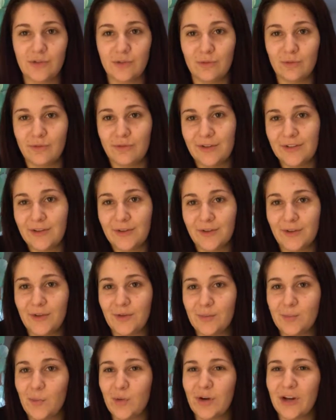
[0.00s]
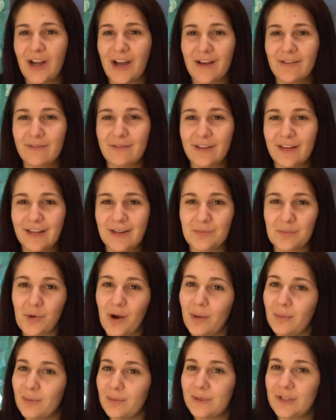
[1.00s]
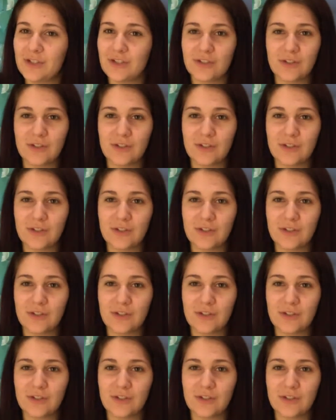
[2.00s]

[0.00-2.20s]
to feel more confident and probably